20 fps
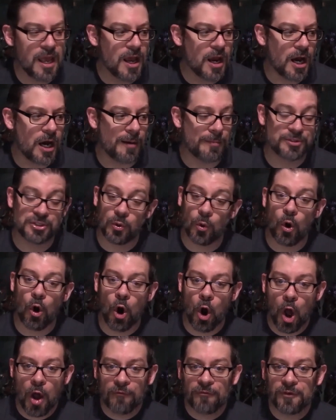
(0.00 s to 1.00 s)
Um, so
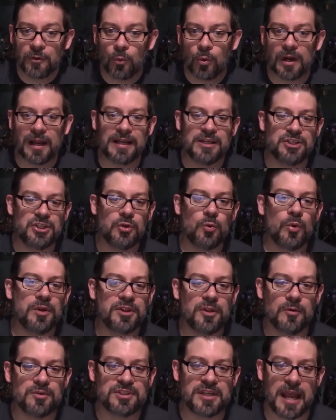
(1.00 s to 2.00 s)
often what I do with
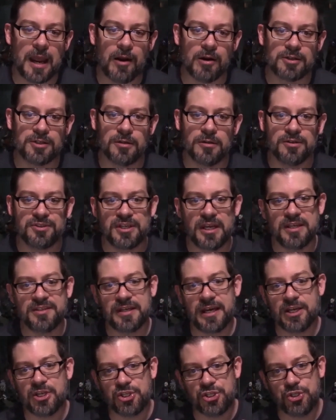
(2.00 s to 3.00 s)
those characters is
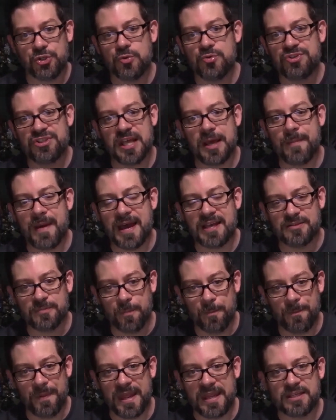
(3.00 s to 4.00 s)
I use them as
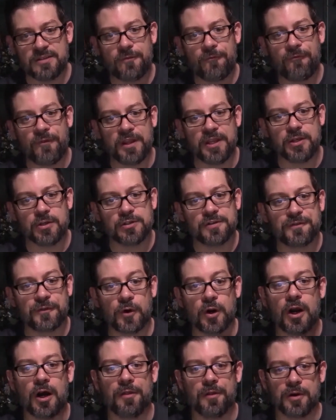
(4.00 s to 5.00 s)
base figures for
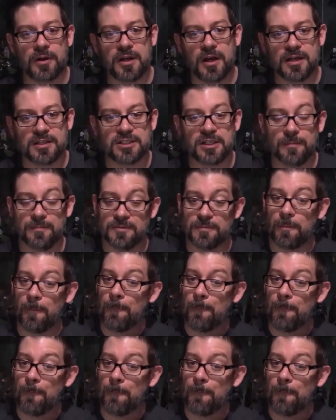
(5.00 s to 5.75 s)
other customs.